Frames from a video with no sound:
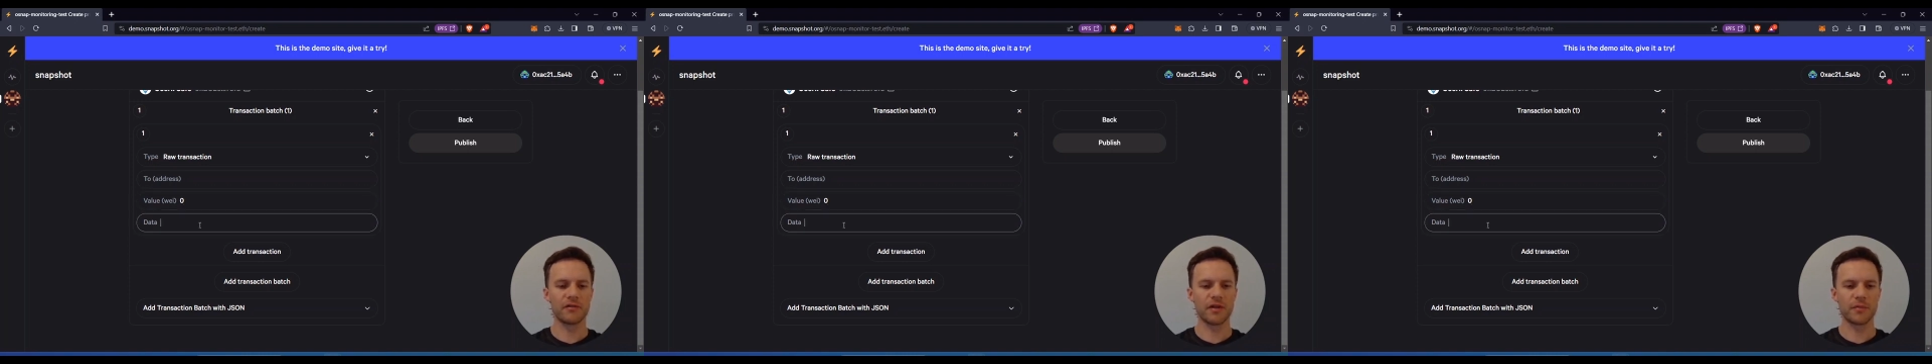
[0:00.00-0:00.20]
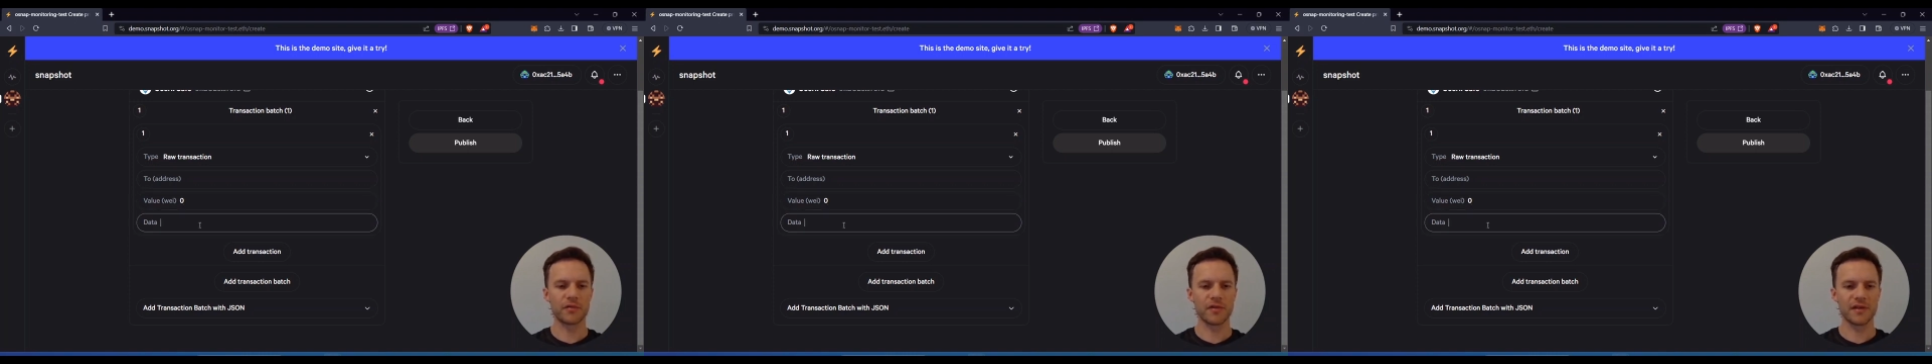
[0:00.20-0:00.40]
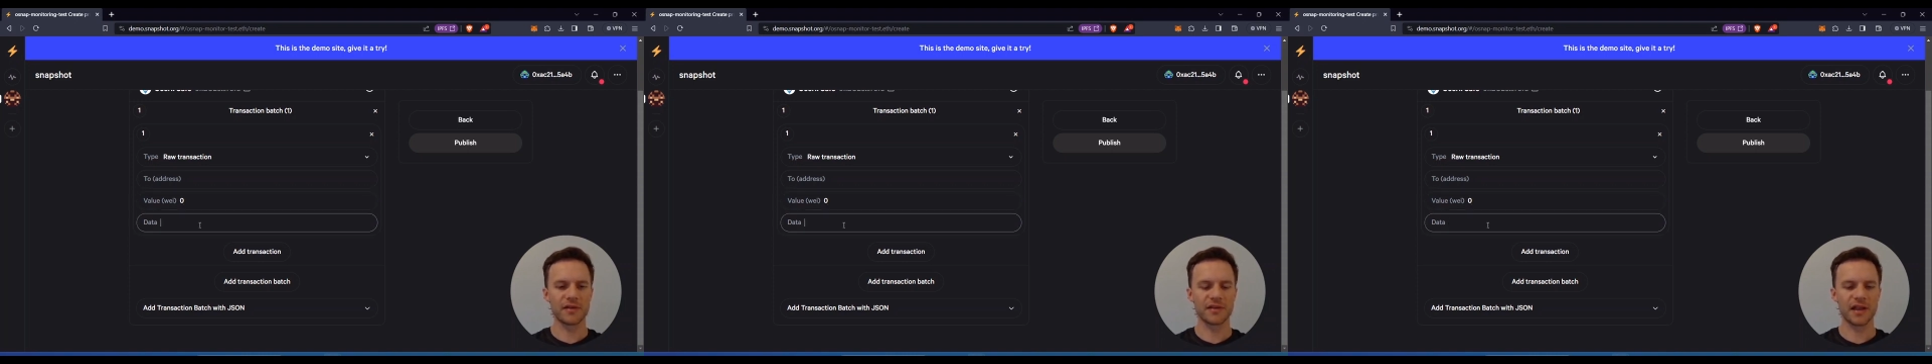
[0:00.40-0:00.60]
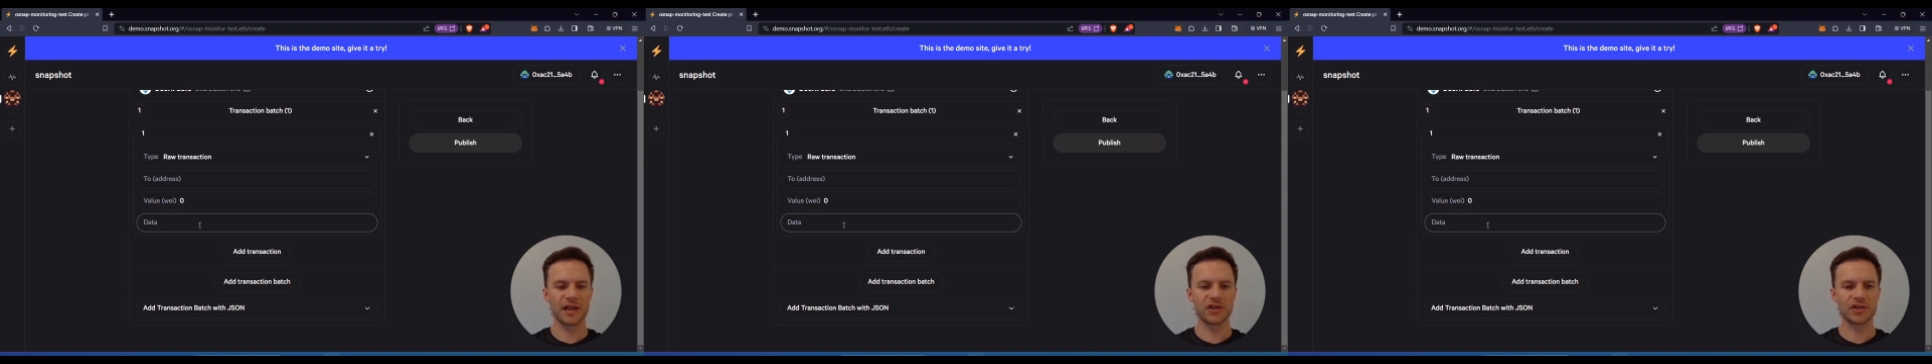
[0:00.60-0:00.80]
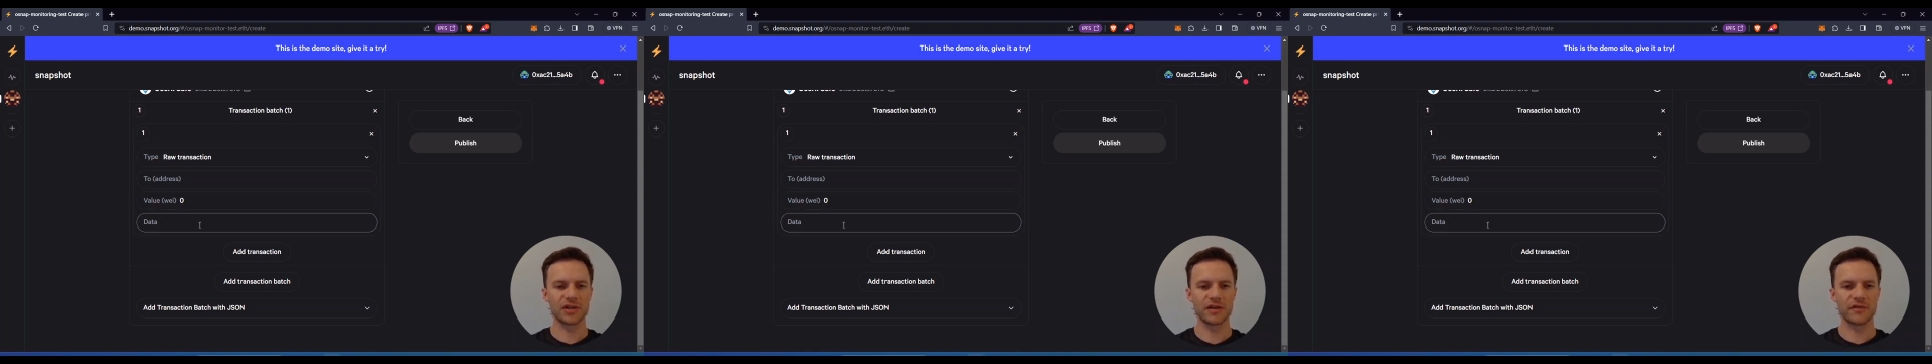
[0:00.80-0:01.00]

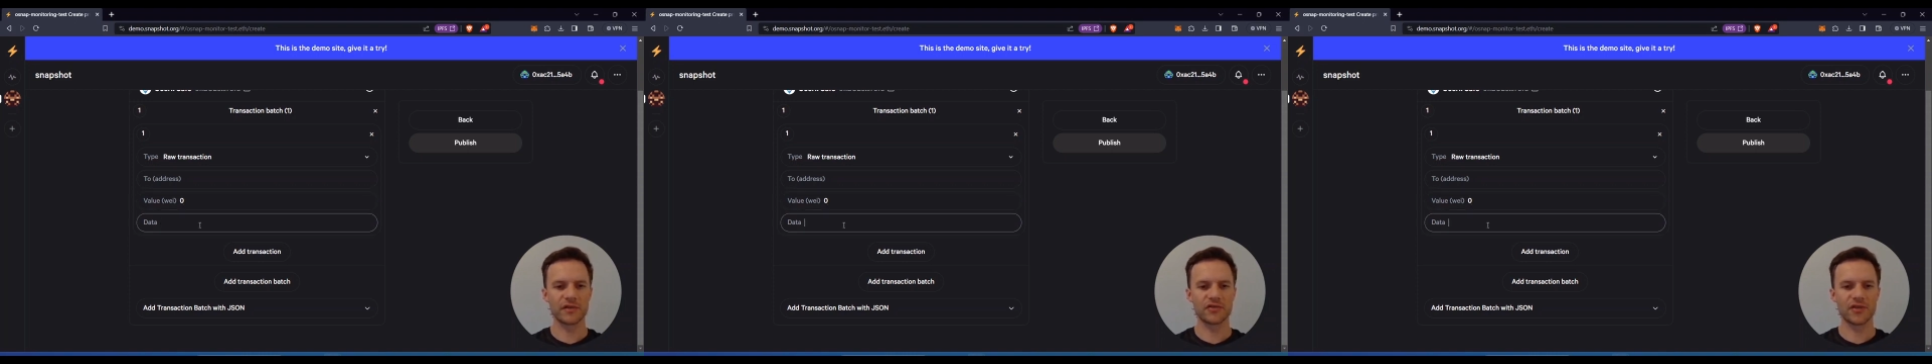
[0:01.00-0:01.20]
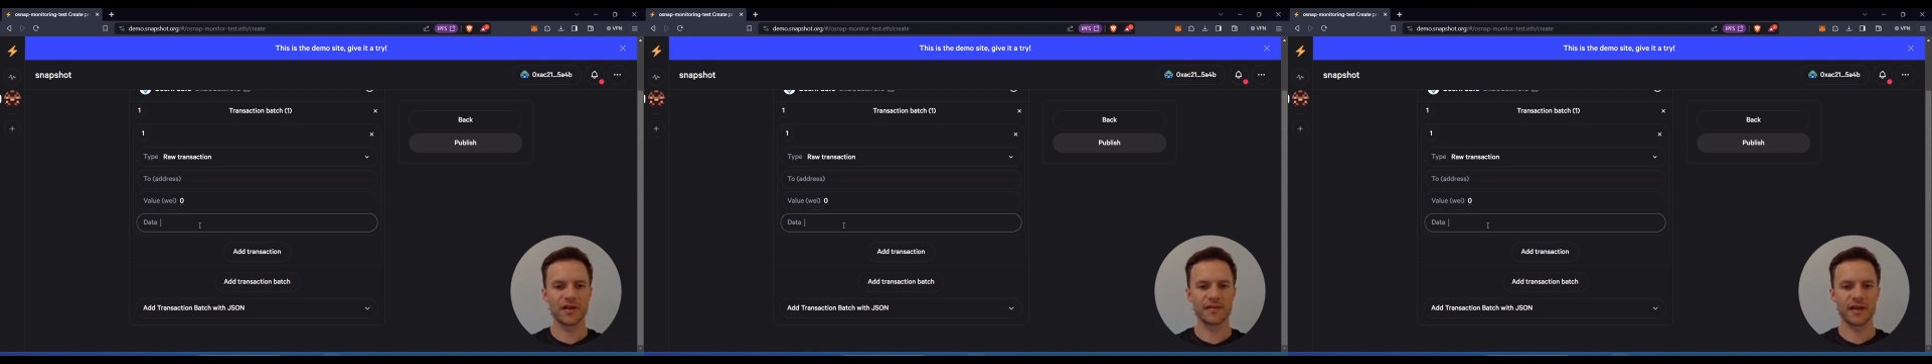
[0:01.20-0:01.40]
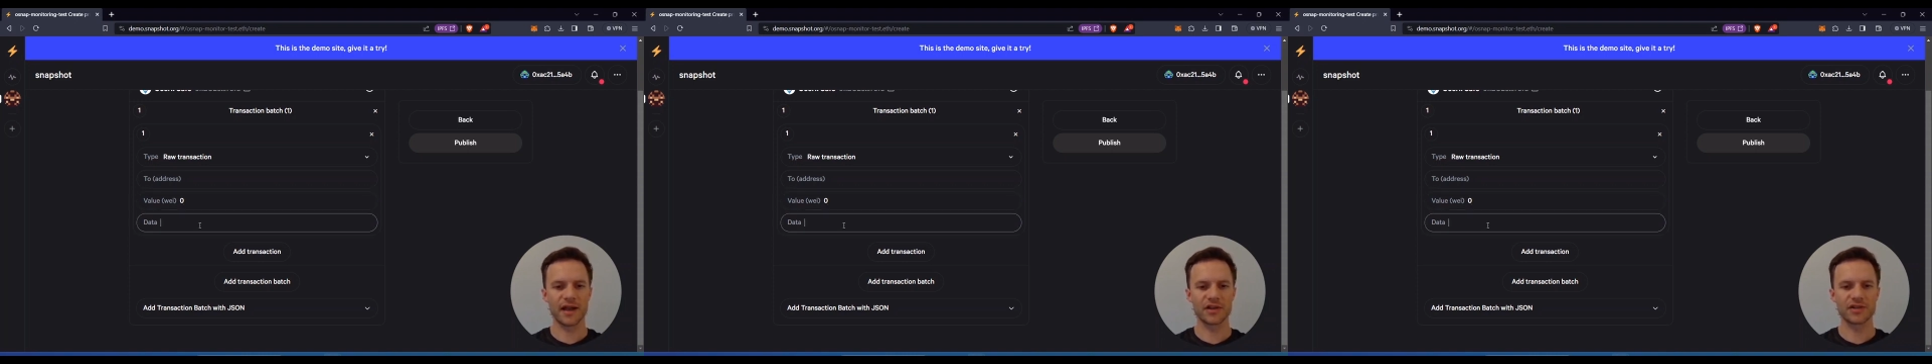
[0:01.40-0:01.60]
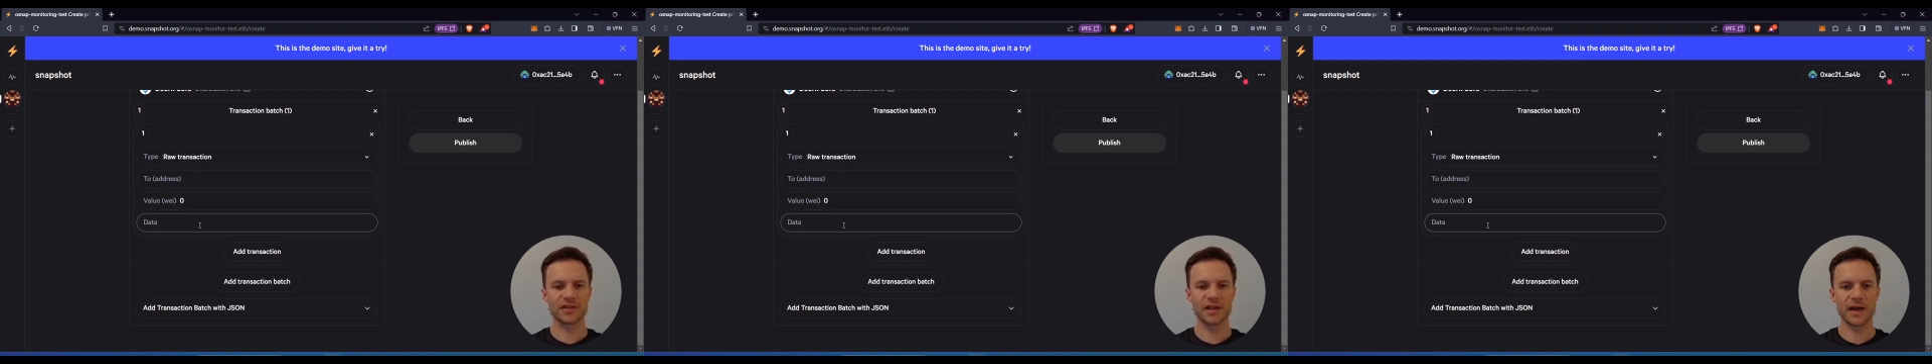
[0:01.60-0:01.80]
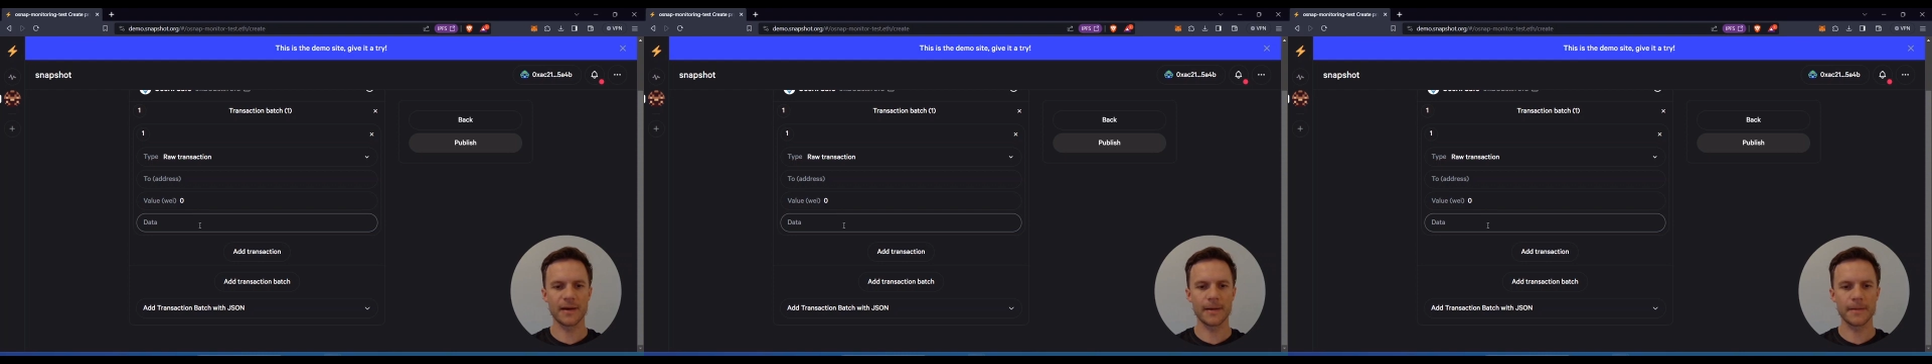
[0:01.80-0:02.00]
representation of the transaction
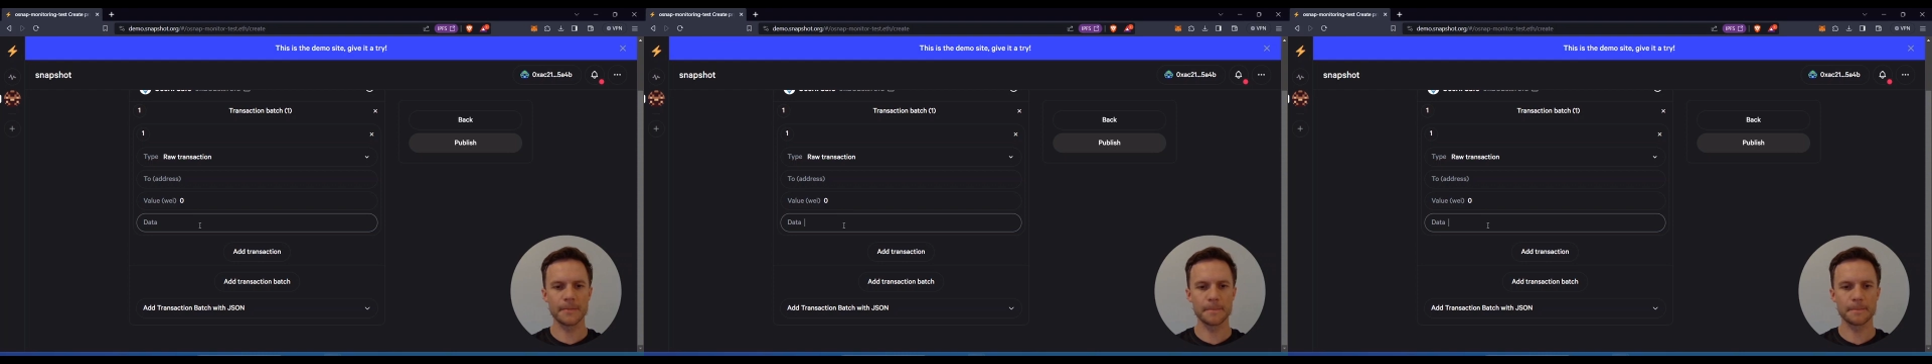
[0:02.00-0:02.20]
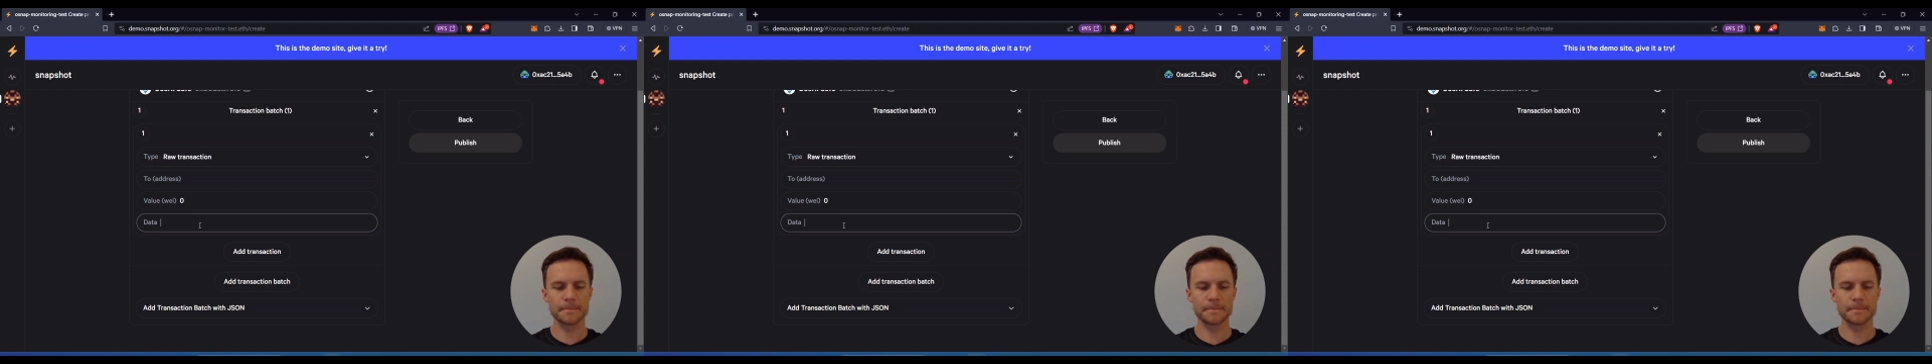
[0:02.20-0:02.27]
data.